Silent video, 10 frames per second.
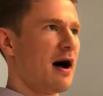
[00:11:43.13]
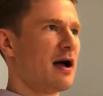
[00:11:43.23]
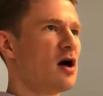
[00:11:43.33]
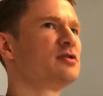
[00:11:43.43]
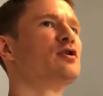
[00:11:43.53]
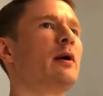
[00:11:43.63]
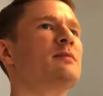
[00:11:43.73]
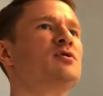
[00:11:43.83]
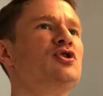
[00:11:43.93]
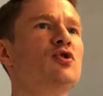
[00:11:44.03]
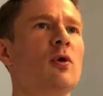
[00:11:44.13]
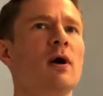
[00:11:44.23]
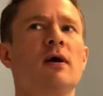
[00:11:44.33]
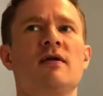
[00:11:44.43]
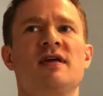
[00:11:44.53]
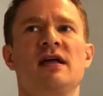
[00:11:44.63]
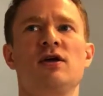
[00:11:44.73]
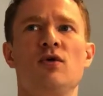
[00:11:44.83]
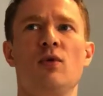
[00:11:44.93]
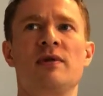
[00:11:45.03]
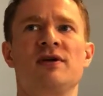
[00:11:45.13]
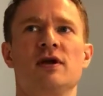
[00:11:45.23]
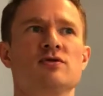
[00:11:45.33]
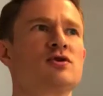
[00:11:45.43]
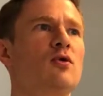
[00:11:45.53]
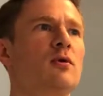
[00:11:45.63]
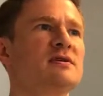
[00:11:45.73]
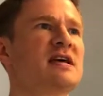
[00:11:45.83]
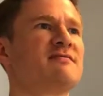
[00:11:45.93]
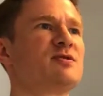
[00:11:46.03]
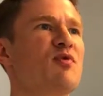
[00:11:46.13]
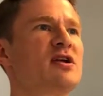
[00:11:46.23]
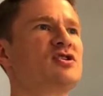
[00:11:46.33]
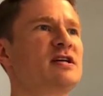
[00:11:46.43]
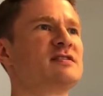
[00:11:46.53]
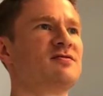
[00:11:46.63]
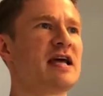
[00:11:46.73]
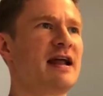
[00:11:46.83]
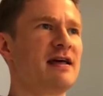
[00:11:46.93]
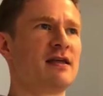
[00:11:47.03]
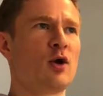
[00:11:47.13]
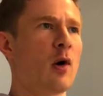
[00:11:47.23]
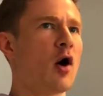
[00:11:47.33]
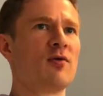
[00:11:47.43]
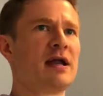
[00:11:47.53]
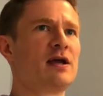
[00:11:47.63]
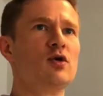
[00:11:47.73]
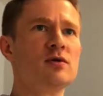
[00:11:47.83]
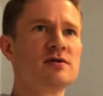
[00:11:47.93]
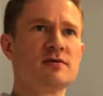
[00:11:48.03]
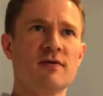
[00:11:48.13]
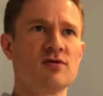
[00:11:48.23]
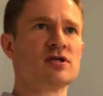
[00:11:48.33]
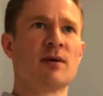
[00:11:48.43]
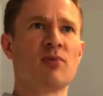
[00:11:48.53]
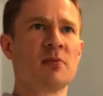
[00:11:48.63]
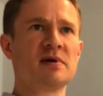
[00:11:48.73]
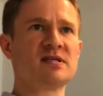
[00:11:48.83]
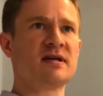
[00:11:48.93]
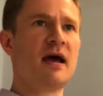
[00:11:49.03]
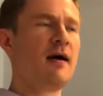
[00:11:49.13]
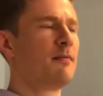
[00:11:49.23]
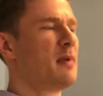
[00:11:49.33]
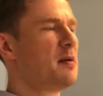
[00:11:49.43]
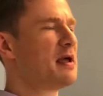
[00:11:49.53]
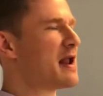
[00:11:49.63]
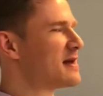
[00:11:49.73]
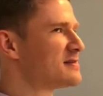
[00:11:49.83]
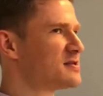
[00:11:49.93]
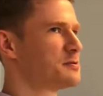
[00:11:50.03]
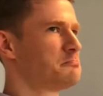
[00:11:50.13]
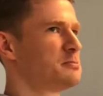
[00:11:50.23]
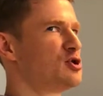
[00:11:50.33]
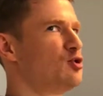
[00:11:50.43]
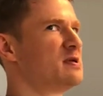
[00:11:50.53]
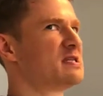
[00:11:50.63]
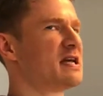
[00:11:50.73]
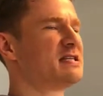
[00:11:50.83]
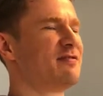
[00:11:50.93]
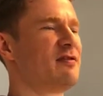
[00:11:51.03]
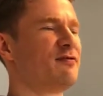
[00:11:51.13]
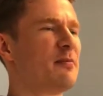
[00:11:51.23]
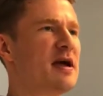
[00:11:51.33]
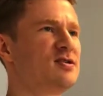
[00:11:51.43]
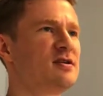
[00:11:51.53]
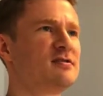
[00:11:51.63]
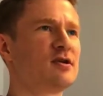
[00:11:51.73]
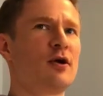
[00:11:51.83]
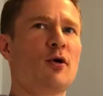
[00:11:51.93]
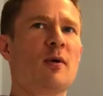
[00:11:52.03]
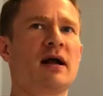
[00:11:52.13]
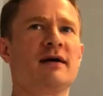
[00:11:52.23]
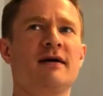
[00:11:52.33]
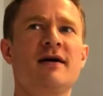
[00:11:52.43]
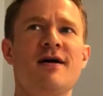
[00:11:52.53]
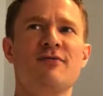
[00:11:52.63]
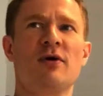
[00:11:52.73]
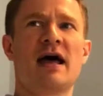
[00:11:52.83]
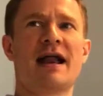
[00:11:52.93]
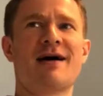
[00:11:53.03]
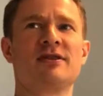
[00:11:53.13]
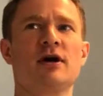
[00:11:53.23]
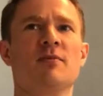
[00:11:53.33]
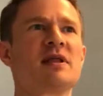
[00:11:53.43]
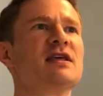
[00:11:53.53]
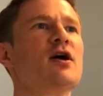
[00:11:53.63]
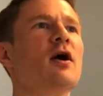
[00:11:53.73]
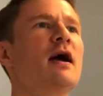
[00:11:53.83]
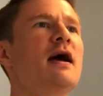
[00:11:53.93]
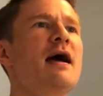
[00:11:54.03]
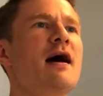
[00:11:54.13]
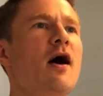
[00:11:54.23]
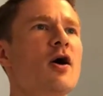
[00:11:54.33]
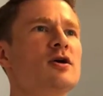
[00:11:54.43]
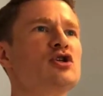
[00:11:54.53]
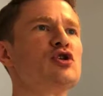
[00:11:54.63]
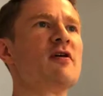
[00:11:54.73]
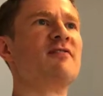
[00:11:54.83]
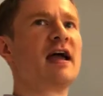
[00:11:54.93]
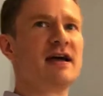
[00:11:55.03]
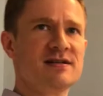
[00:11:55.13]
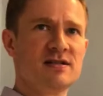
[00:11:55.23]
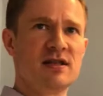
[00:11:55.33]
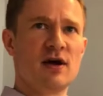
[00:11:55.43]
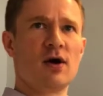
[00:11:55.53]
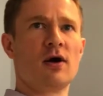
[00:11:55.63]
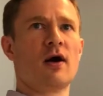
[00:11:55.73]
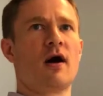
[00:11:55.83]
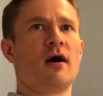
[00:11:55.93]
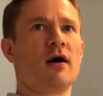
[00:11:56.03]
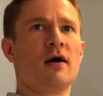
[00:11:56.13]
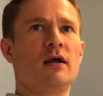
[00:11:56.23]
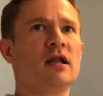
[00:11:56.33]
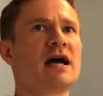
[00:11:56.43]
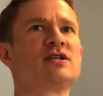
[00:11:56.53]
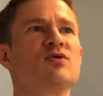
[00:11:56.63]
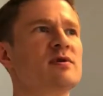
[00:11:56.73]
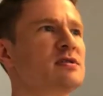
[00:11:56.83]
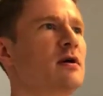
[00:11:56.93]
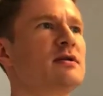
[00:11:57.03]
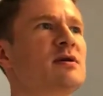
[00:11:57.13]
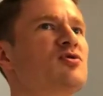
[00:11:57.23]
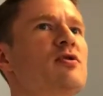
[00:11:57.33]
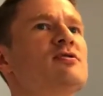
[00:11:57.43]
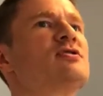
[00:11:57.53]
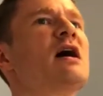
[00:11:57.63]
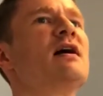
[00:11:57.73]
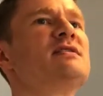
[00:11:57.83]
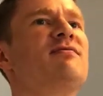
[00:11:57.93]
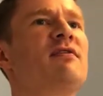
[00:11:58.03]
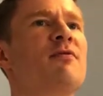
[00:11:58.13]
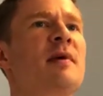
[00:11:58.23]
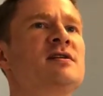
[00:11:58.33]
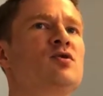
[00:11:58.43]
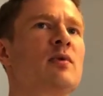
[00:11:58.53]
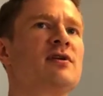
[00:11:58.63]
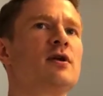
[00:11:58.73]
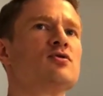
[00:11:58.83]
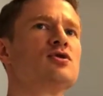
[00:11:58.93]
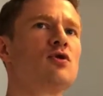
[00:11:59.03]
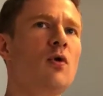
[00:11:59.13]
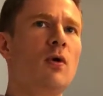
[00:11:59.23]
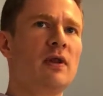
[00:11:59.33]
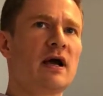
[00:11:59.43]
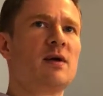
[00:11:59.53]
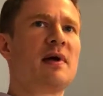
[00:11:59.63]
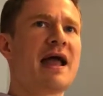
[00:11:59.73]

I also am sure that you within your schools have spreadsheets of data that you already use for some purpose. Maybe it has student-sensitive information, so you don't want to throw that out there, but there are surveys, there are election results. I'm sure there's tons of information within your school that could be